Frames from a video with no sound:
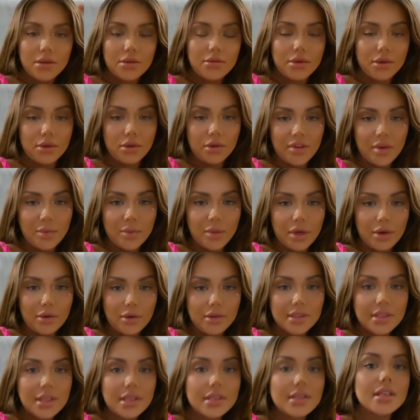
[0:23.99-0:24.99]
The recovery
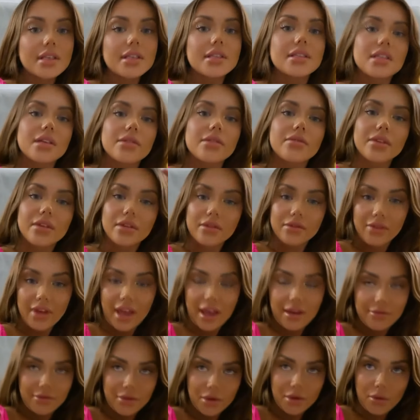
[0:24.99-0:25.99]
process is different for
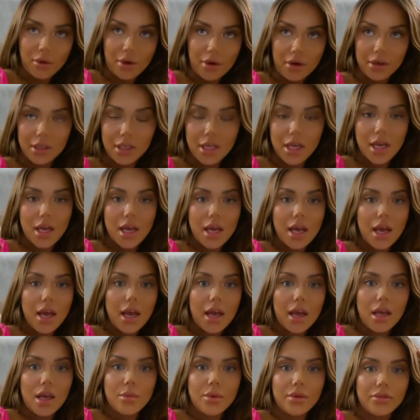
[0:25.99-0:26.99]
everyone,
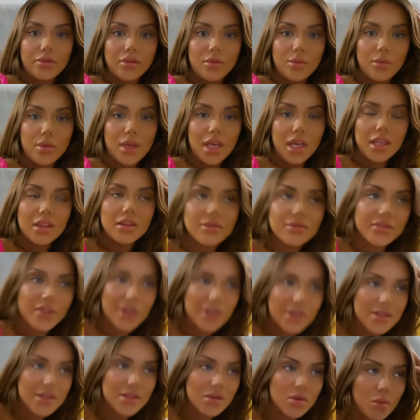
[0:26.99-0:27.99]
uh, but for me, the
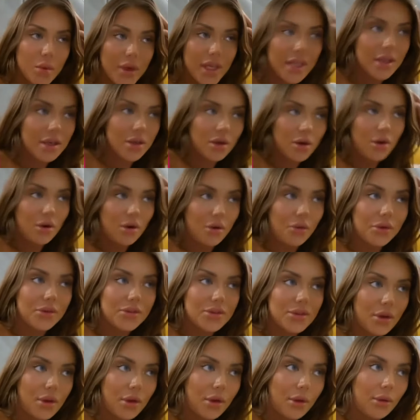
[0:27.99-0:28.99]
first week or
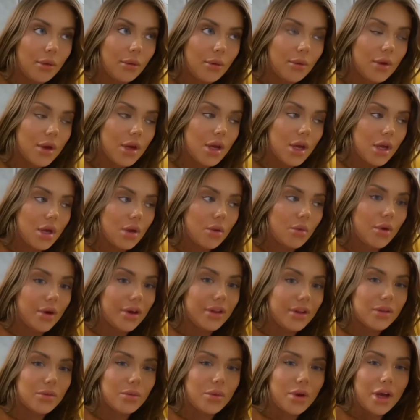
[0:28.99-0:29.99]
two,
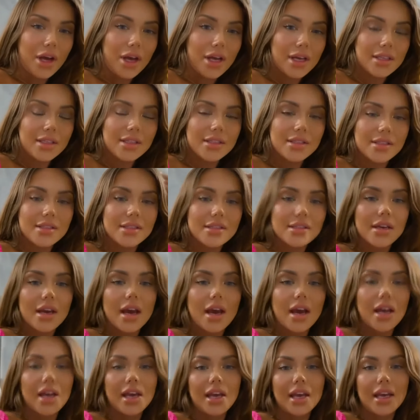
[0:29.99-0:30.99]
were the worst.
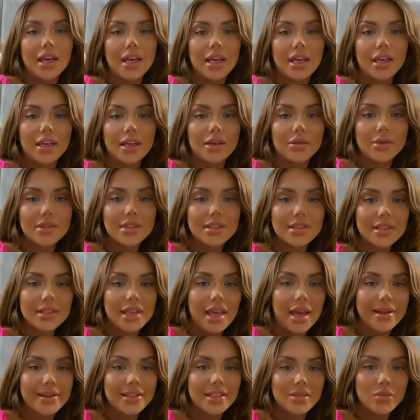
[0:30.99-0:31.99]
I was
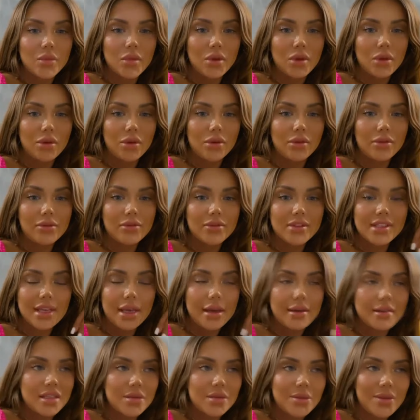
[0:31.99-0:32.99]
scared to move,
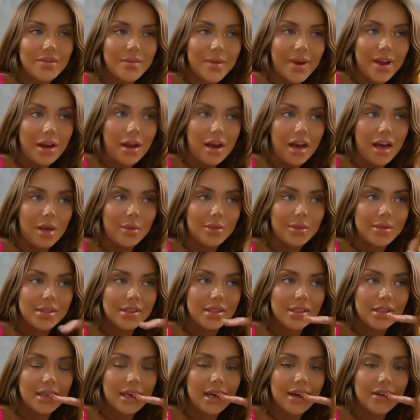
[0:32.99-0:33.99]
scared to move my
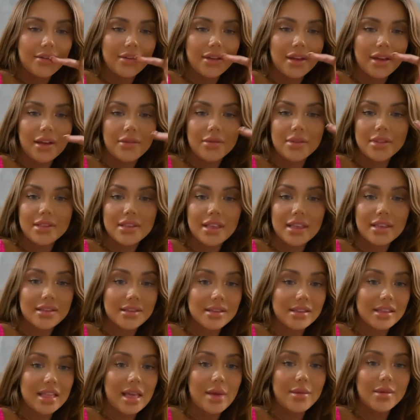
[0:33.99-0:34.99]
arms. You have, I was, I
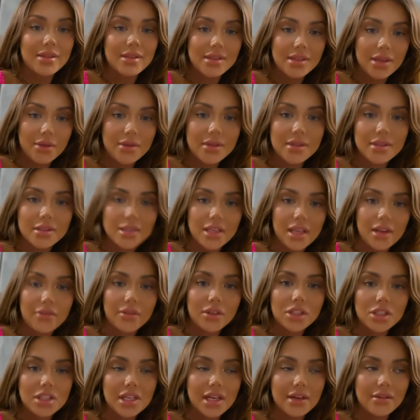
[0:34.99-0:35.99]
slept so stiff
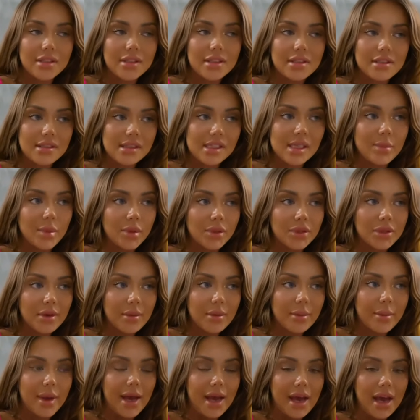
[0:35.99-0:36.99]
because you have to sleep on
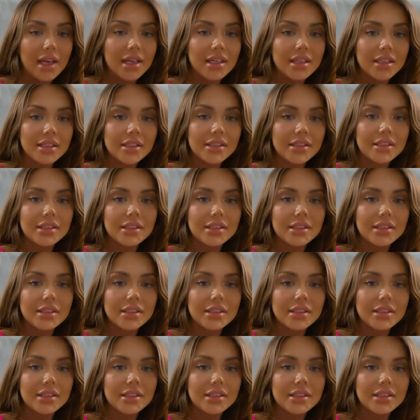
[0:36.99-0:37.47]
your back,